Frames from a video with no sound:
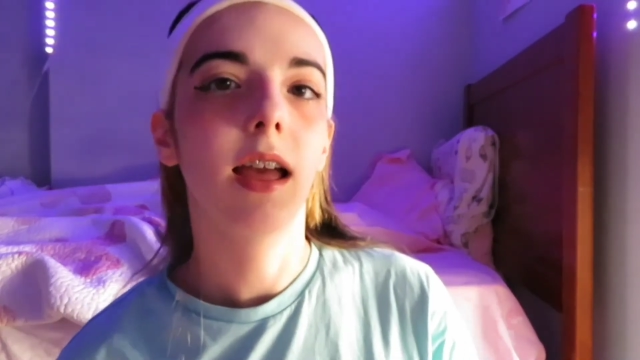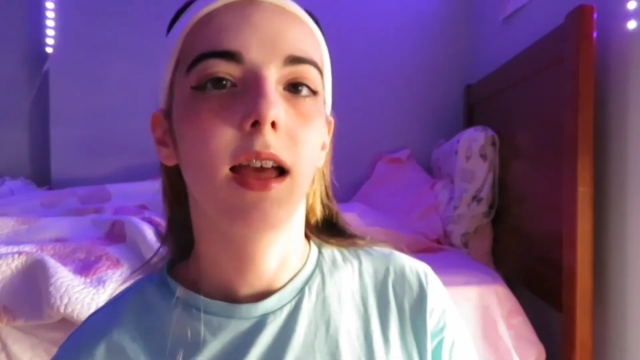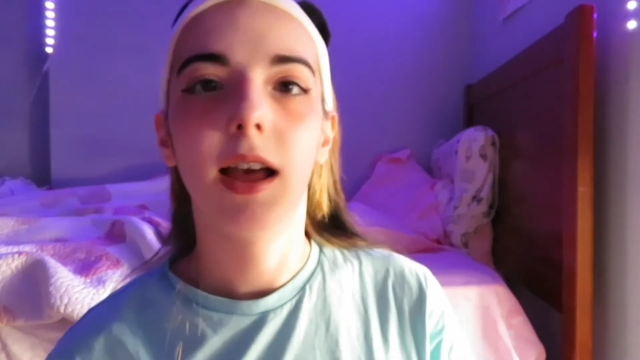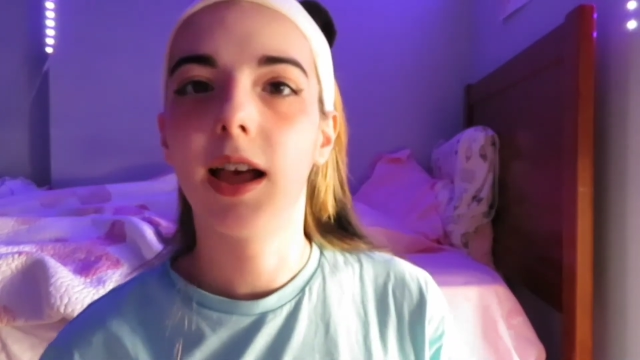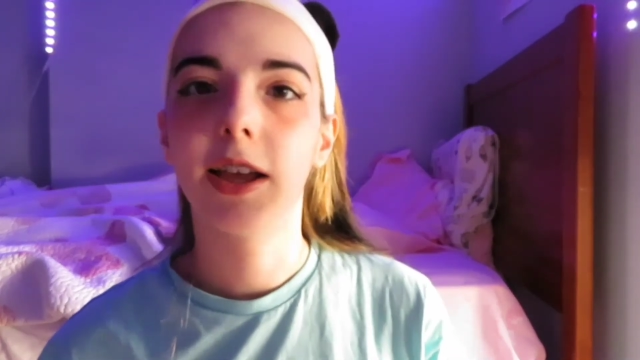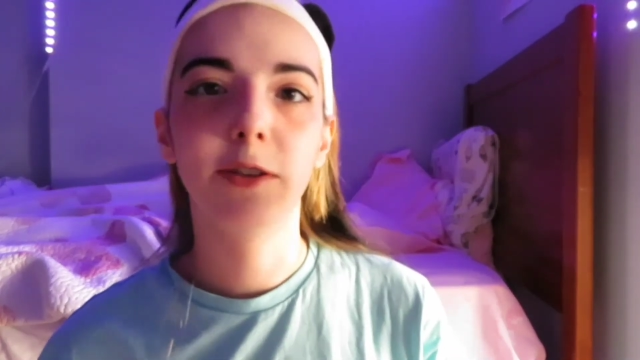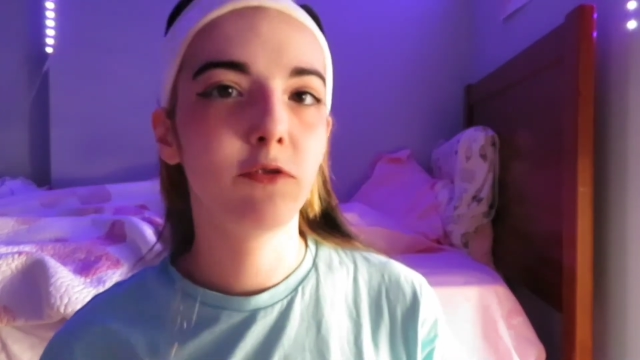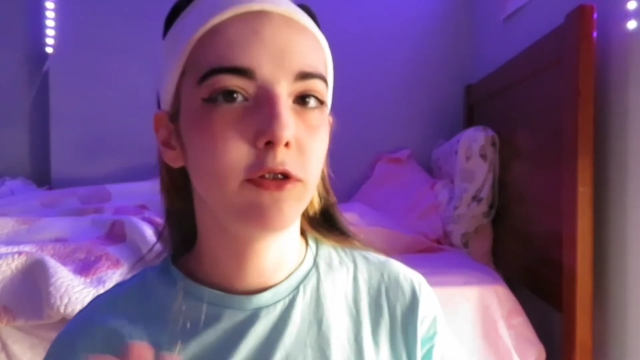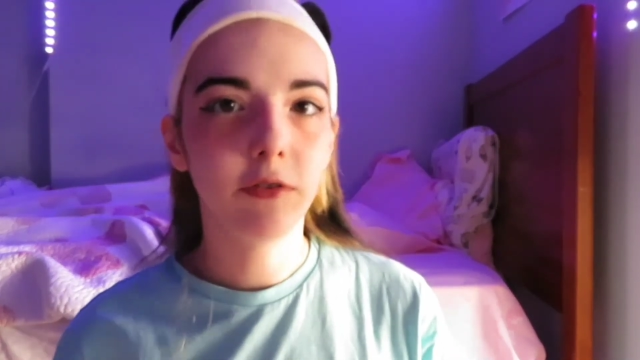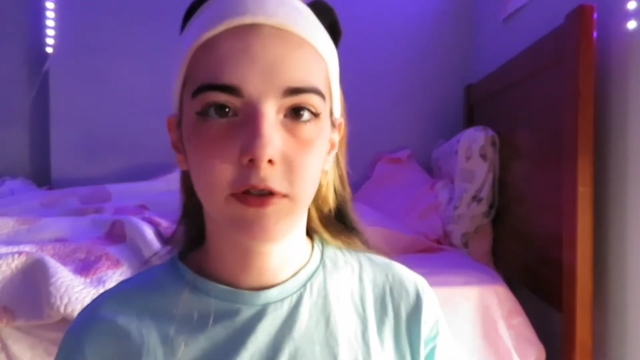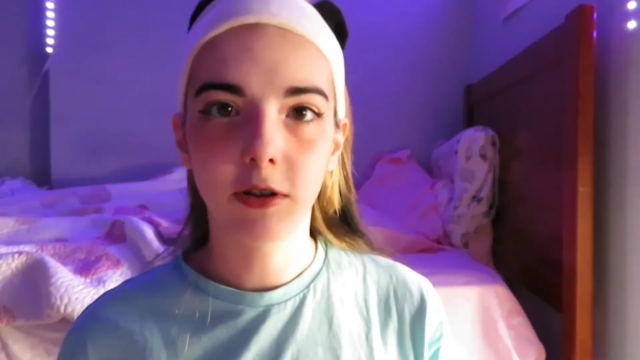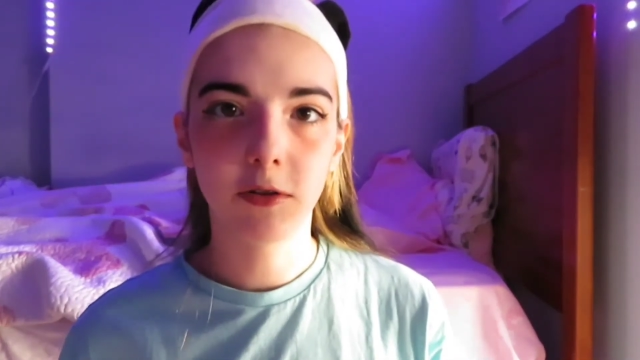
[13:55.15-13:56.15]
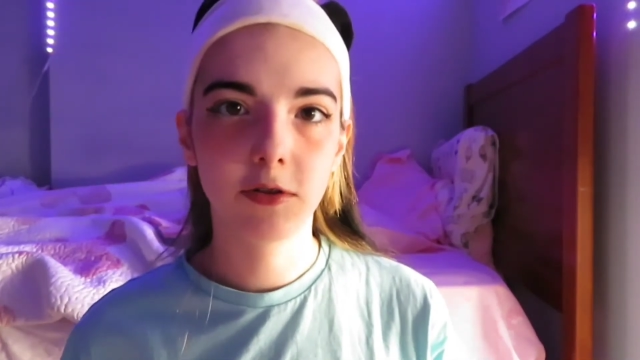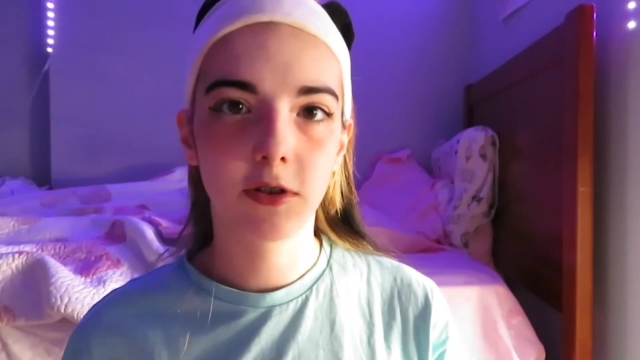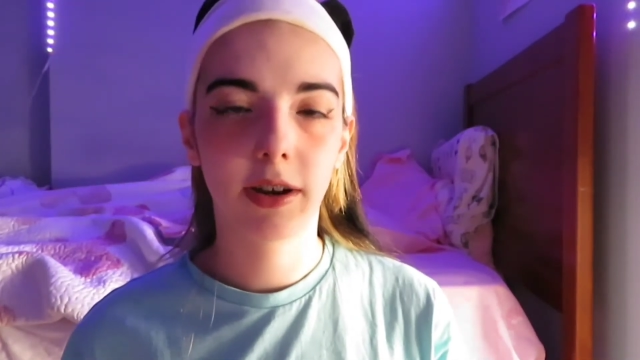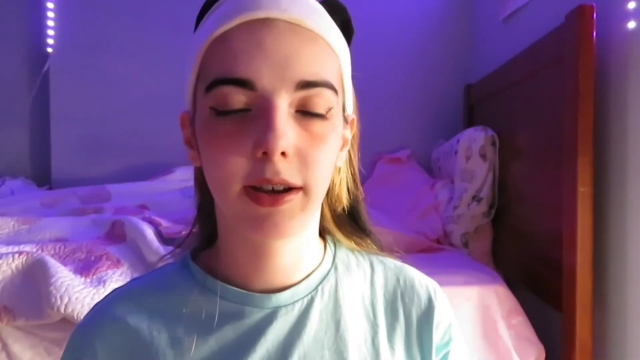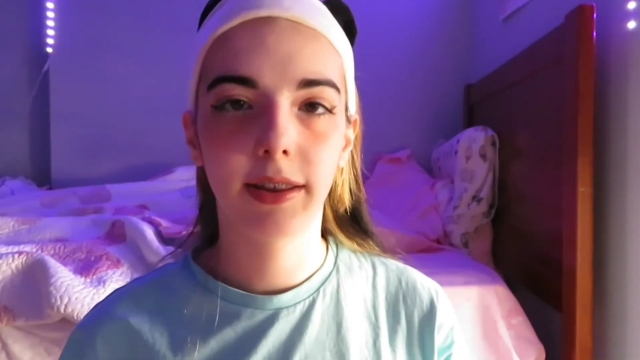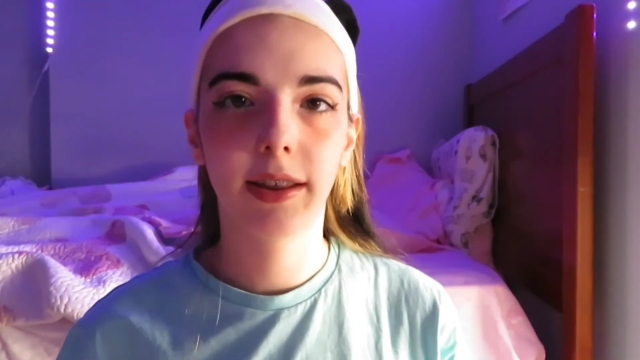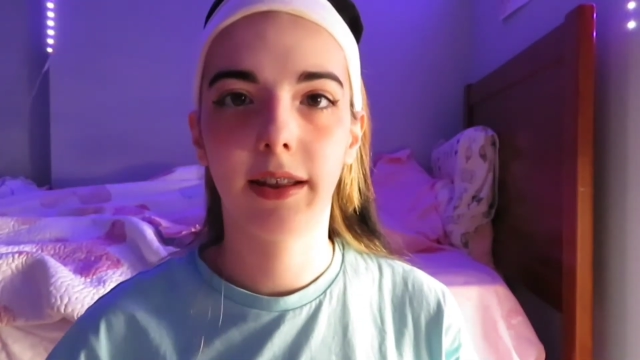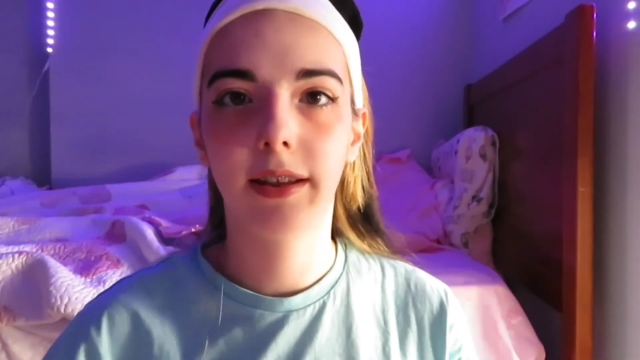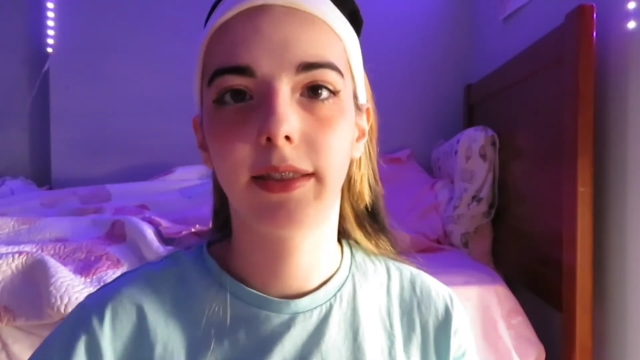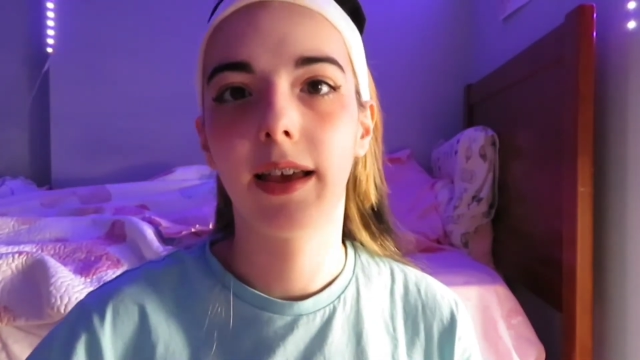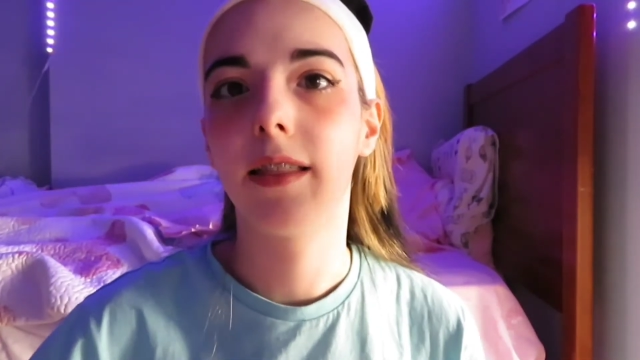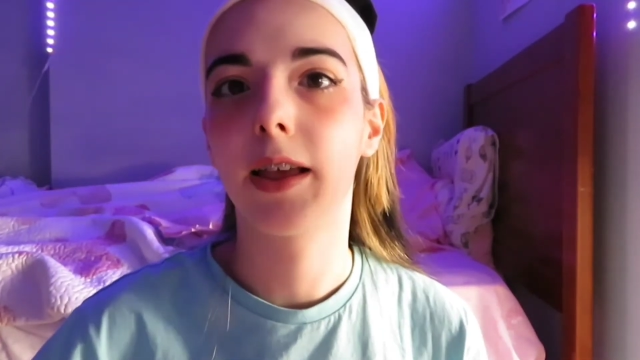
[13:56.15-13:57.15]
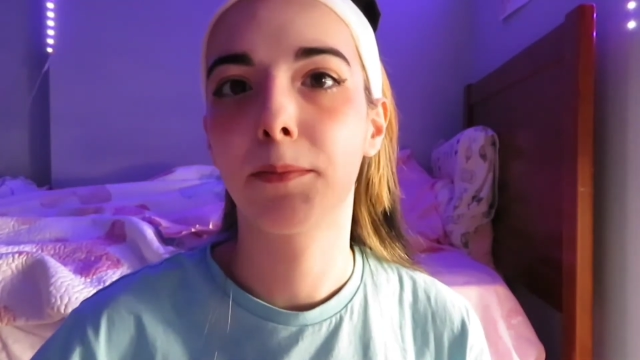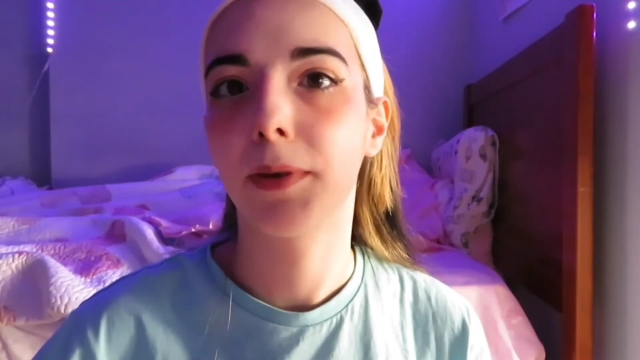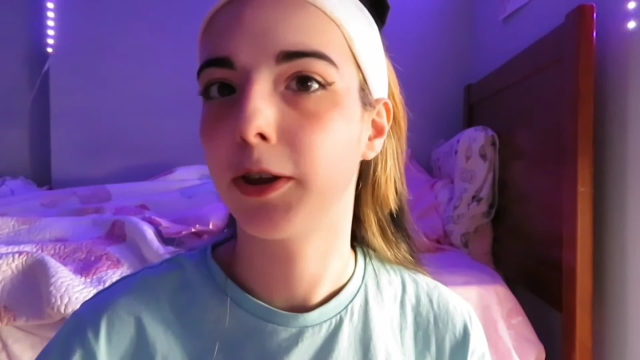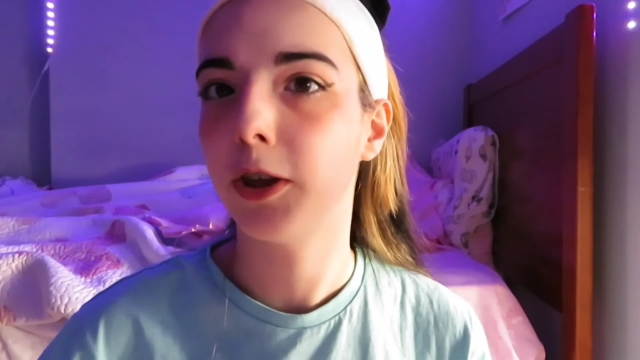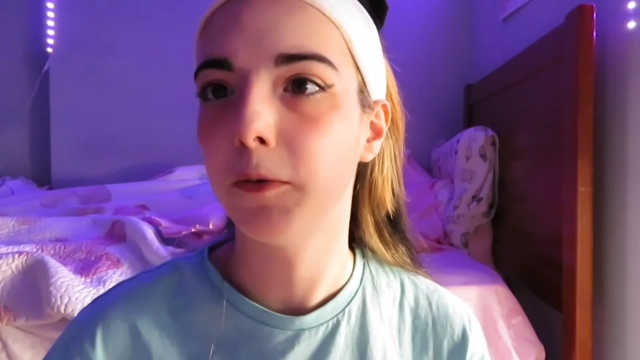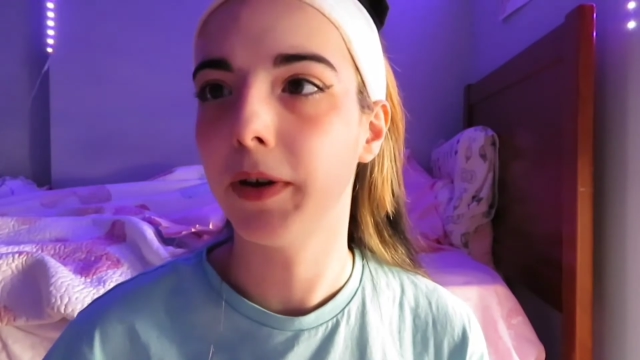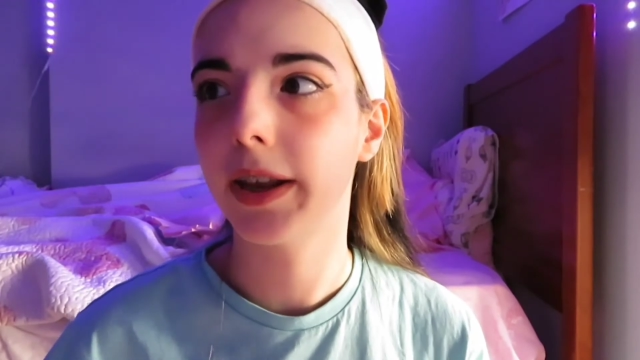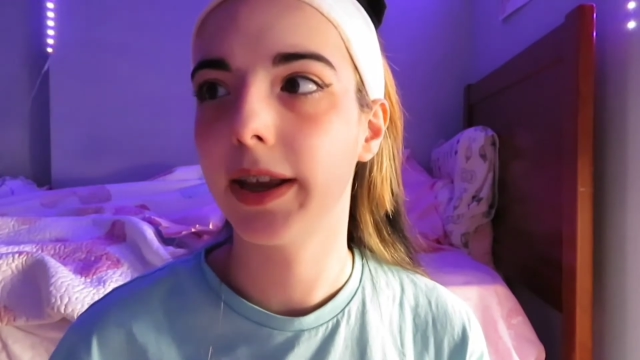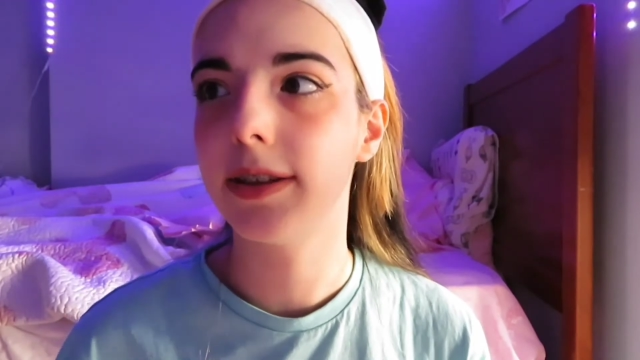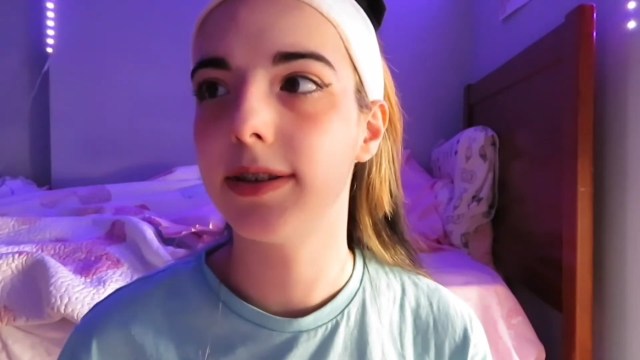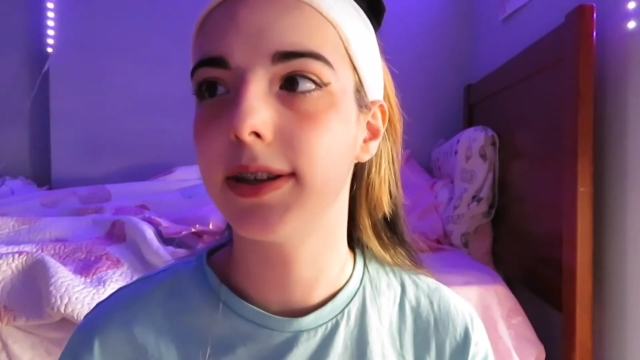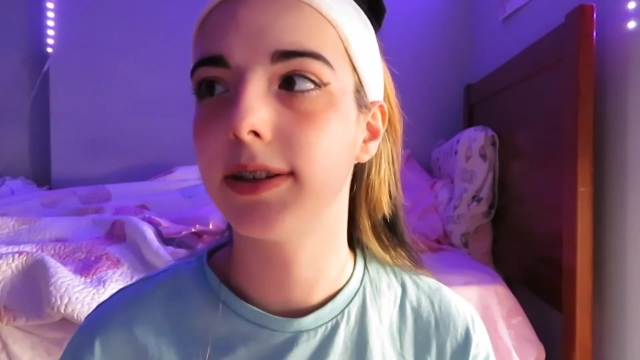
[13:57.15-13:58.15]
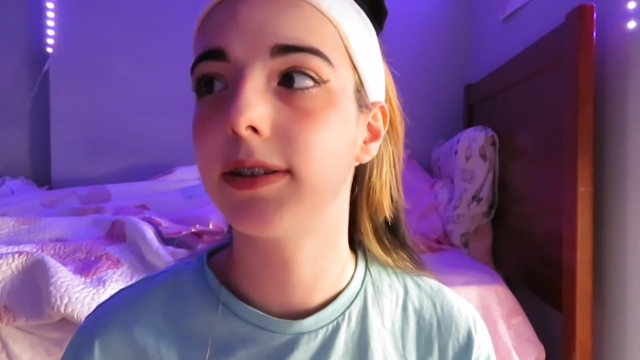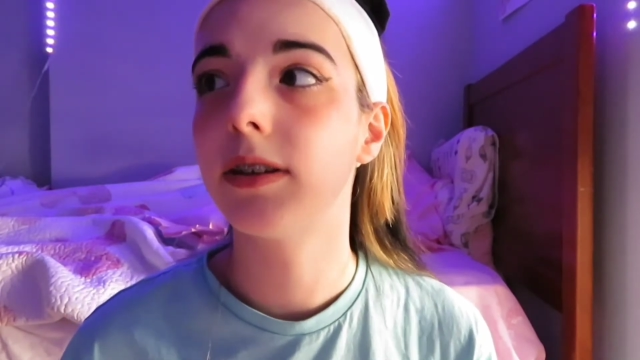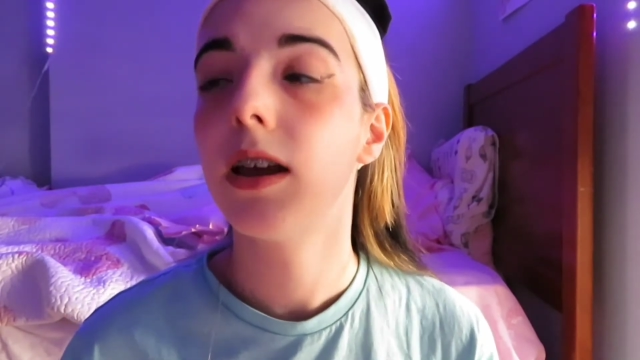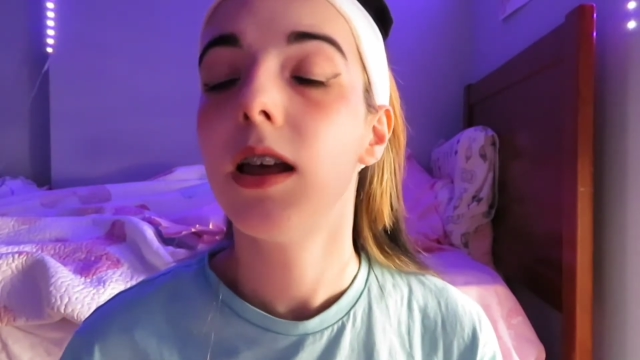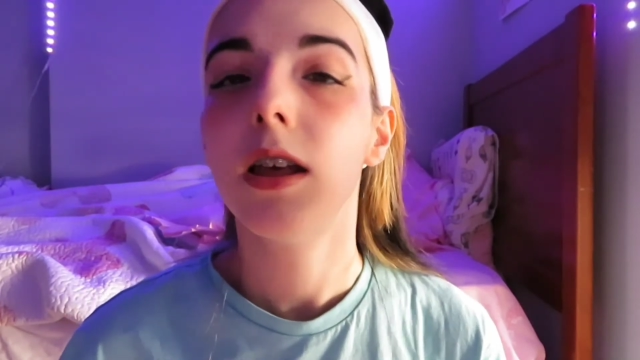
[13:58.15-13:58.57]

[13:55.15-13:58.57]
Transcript: 100 views or anything like that, like my Q&A did.